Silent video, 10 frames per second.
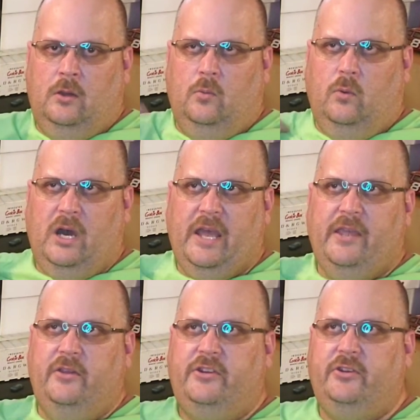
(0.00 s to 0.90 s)
why you
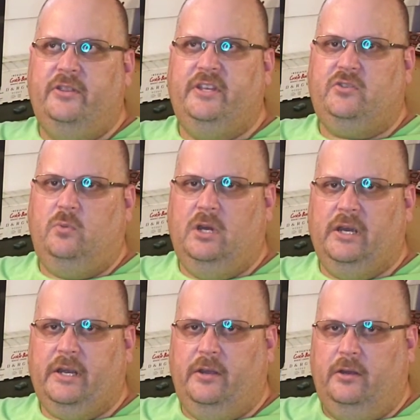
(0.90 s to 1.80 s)
do this
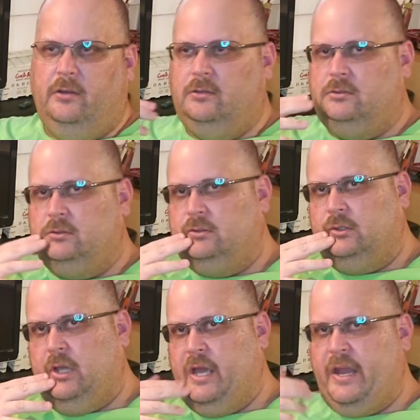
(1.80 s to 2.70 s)
work
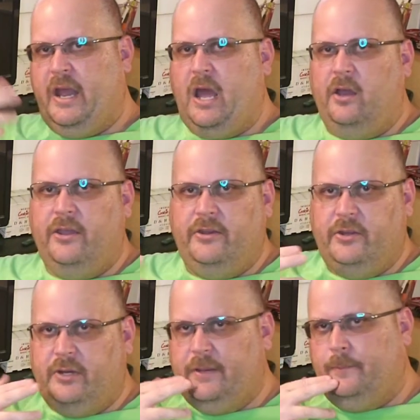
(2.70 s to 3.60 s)
and how you do it